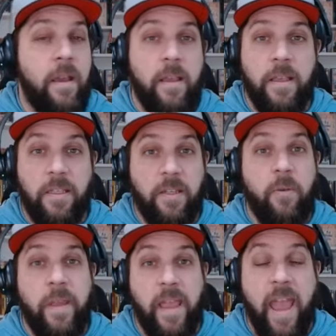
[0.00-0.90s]
is
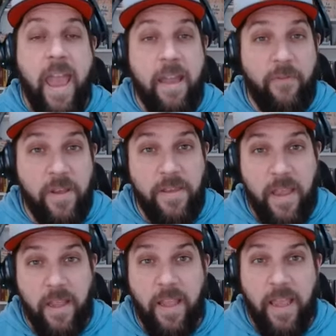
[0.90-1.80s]
doing
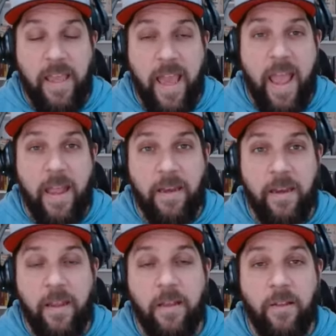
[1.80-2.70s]
everything they can
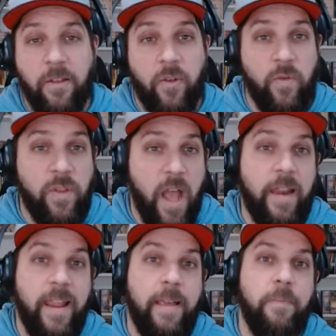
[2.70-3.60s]
to not
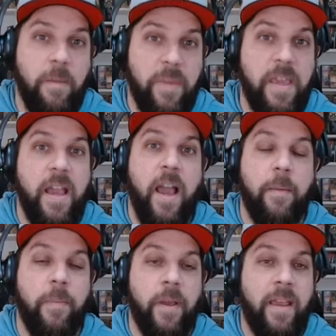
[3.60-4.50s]
let me be
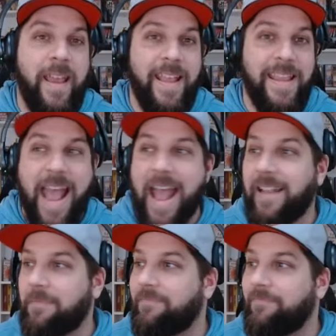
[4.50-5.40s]
hype, and
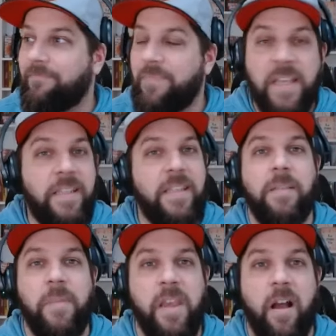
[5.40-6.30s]
that pisses
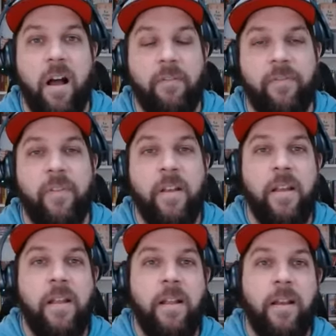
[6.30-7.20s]
me off.
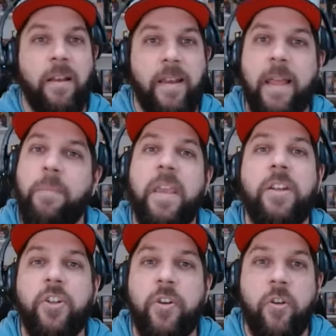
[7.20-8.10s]
Let me
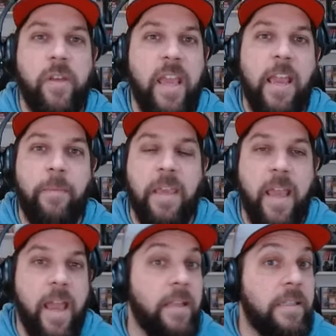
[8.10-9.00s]
enjoy your game, EA.
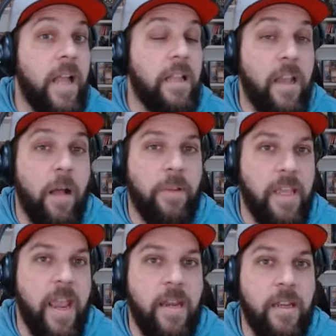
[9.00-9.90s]
It's not
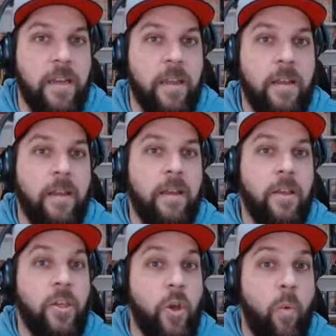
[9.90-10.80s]
complicated.
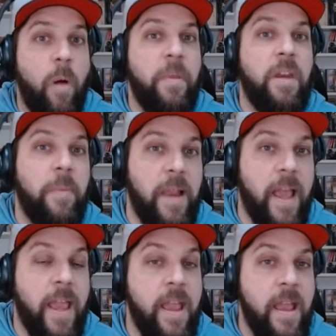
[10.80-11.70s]
You want me to
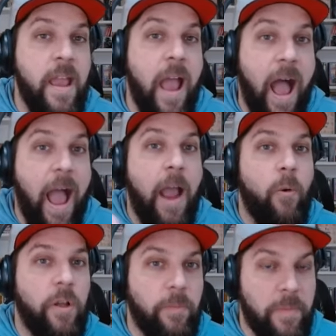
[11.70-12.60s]
play, I
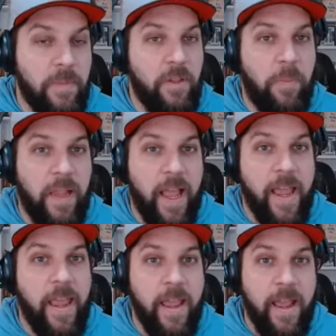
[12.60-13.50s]
want to play.